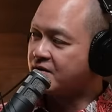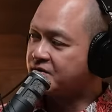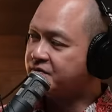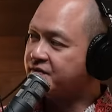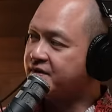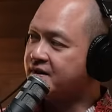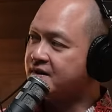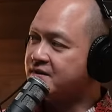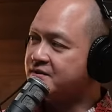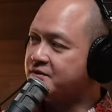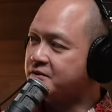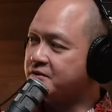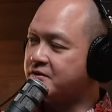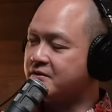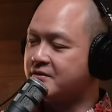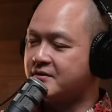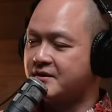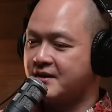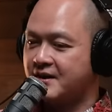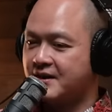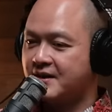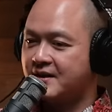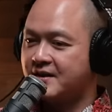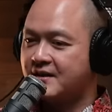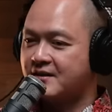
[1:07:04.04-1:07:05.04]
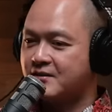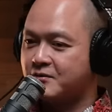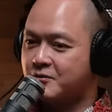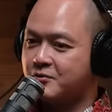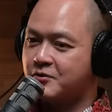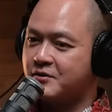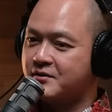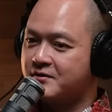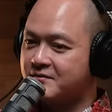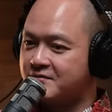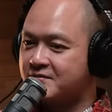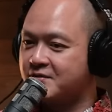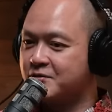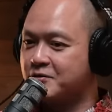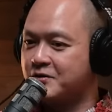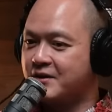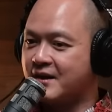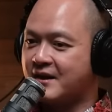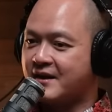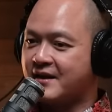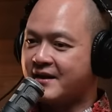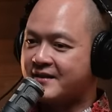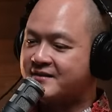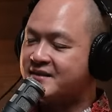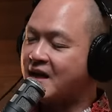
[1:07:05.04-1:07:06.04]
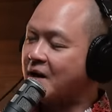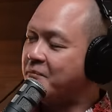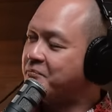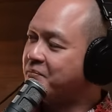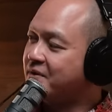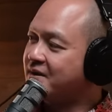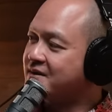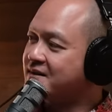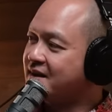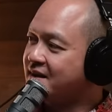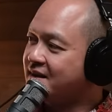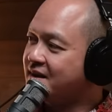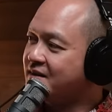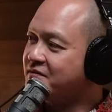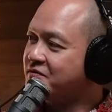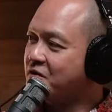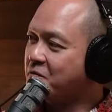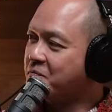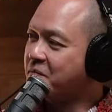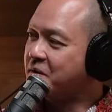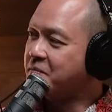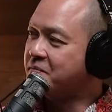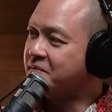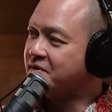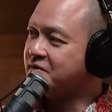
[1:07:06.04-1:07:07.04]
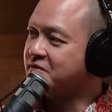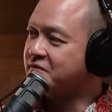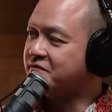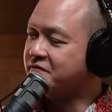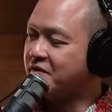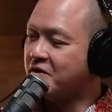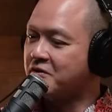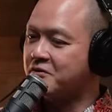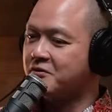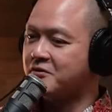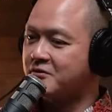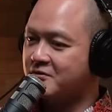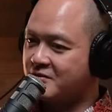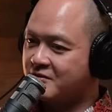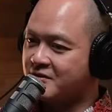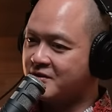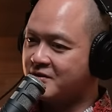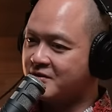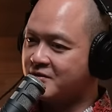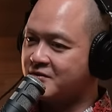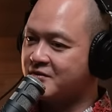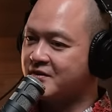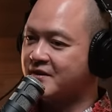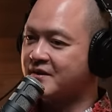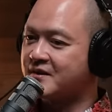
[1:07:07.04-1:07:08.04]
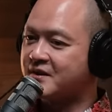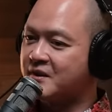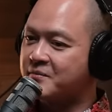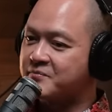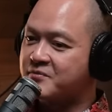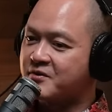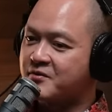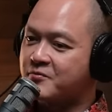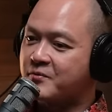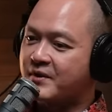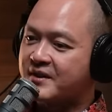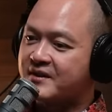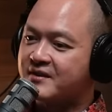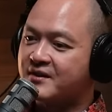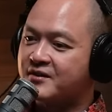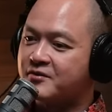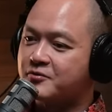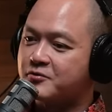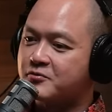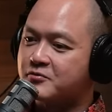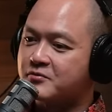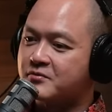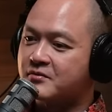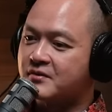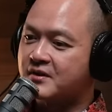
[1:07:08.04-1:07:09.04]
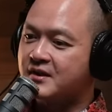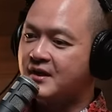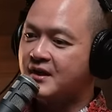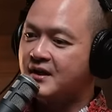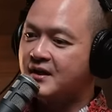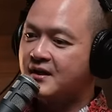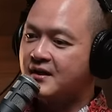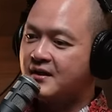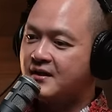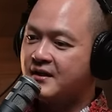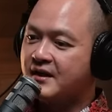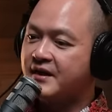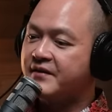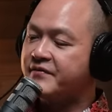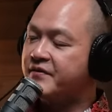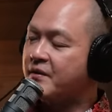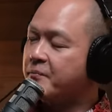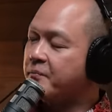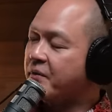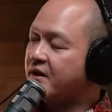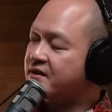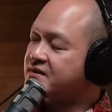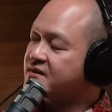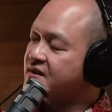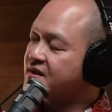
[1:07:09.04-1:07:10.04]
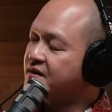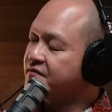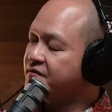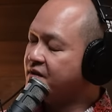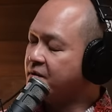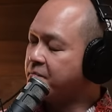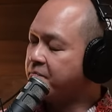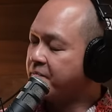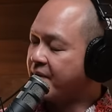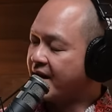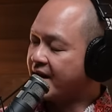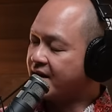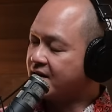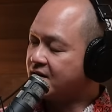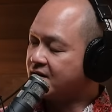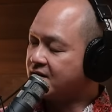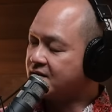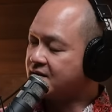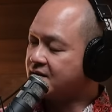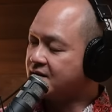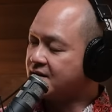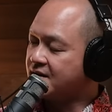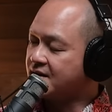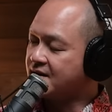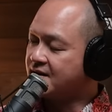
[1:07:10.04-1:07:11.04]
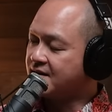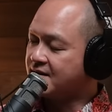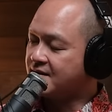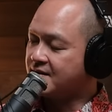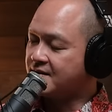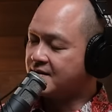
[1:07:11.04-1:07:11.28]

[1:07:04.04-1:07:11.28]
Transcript: Oxford. So oh. good, good uh, examples, I think, for people to follow, you know, in terms of wanting to leave a positive impact on uh,